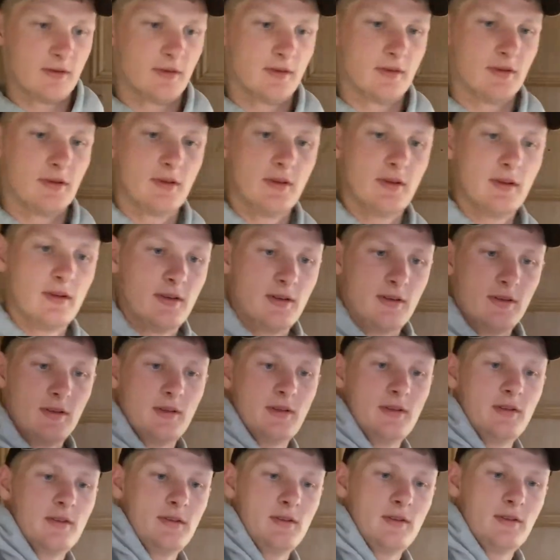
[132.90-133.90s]

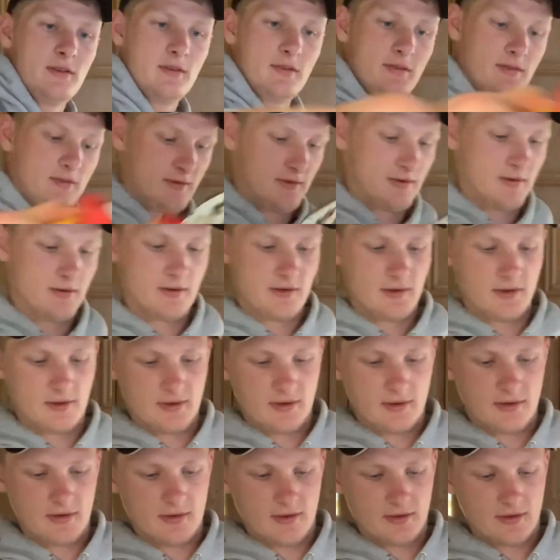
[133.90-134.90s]

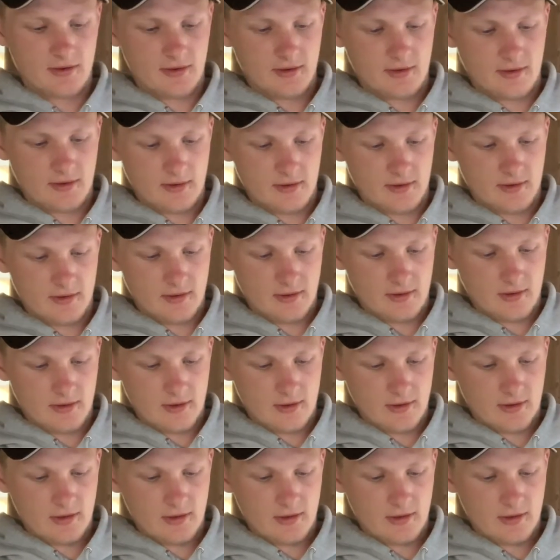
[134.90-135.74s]
Nobody speaks.